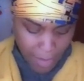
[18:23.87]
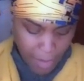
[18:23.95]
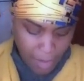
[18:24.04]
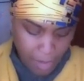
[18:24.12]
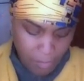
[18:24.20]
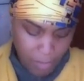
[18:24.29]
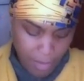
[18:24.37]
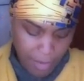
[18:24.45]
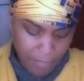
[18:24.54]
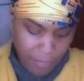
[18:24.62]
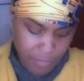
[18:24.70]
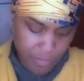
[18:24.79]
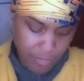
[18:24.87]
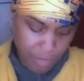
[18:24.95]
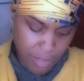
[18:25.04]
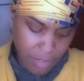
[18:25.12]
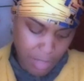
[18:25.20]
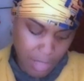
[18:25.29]
I when I feel
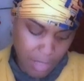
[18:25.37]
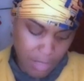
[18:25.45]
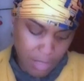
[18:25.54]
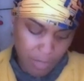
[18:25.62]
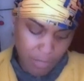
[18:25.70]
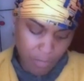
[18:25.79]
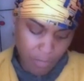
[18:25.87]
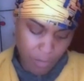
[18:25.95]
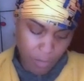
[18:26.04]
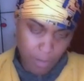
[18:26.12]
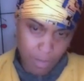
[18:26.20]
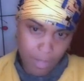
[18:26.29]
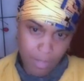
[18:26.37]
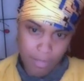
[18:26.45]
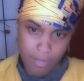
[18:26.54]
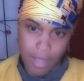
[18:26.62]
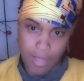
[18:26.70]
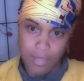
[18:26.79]
stress, anxious, or
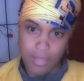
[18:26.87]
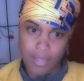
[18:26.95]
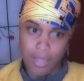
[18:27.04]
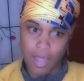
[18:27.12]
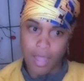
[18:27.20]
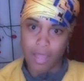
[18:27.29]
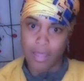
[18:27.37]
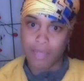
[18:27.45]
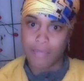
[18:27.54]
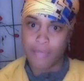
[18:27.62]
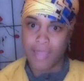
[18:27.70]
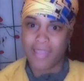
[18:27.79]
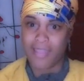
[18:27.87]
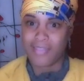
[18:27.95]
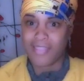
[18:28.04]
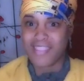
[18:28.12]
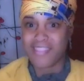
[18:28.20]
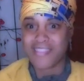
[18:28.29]
anxiety, I, I
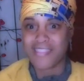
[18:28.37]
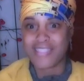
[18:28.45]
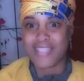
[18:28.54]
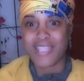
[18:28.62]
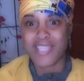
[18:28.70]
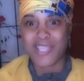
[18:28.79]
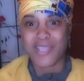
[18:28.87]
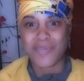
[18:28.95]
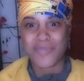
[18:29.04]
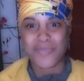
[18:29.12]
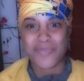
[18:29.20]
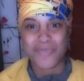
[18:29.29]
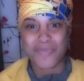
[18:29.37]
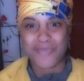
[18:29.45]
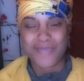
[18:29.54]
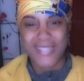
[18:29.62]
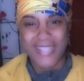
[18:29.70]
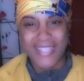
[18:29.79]
dance and sing.
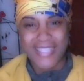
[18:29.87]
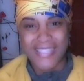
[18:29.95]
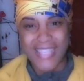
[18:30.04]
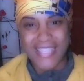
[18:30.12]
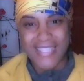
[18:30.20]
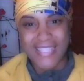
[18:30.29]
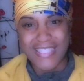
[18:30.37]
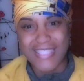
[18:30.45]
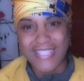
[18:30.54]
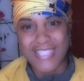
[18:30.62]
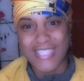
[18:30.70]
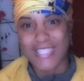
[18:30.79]
Dancing and singing